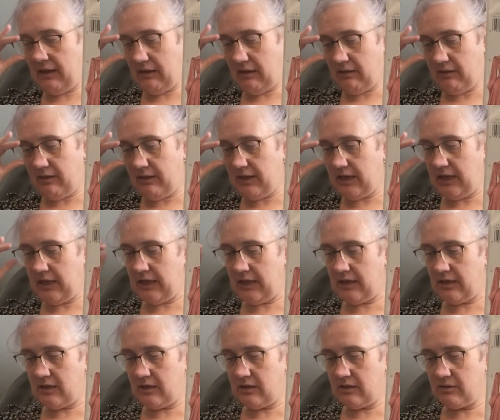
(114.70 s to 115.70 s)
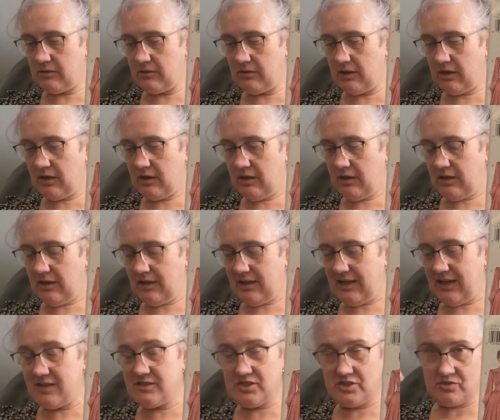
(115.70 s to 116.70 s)
Their
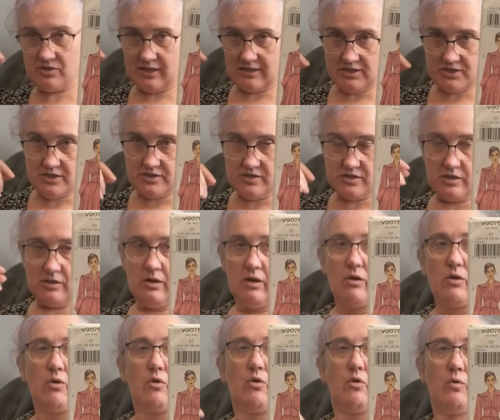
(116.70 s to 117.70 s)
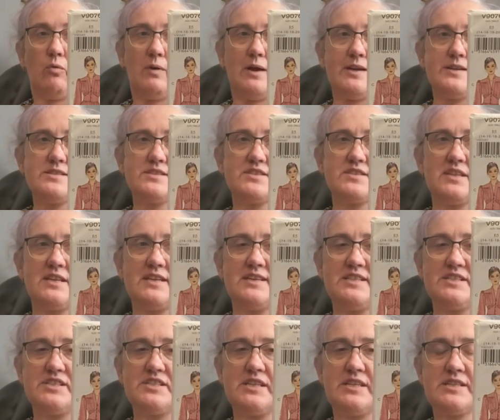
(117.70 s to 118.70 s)
instructions are not always the
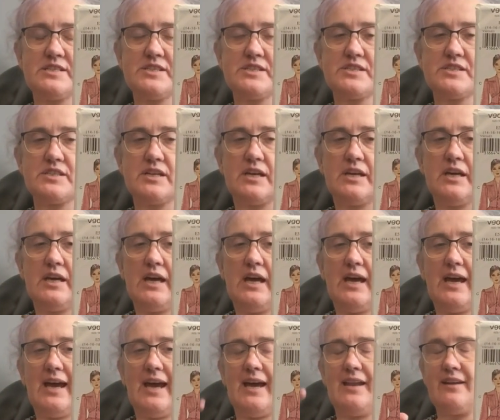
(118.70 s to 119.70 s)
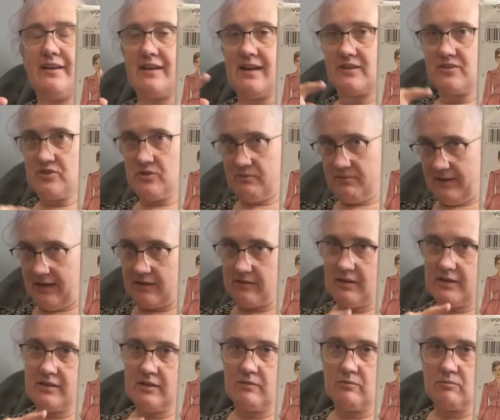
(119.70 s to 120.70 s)
easiest, and in actual fact I
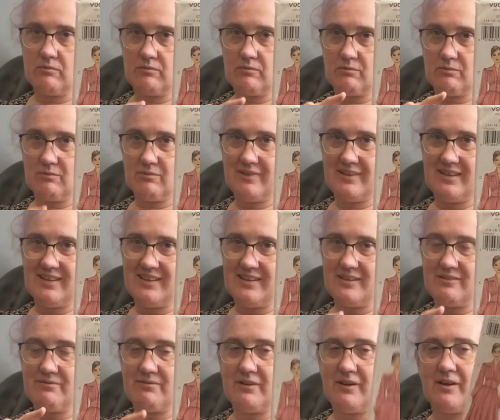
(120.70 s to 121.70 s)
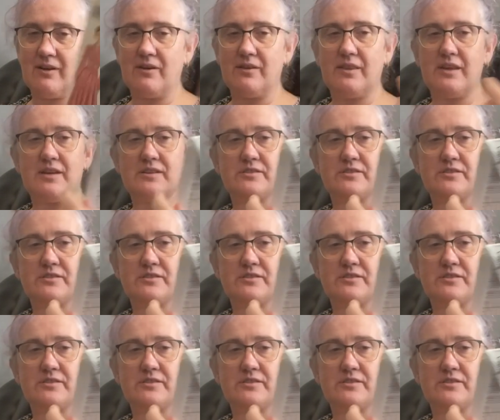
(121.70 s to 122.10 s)
didn't really follow the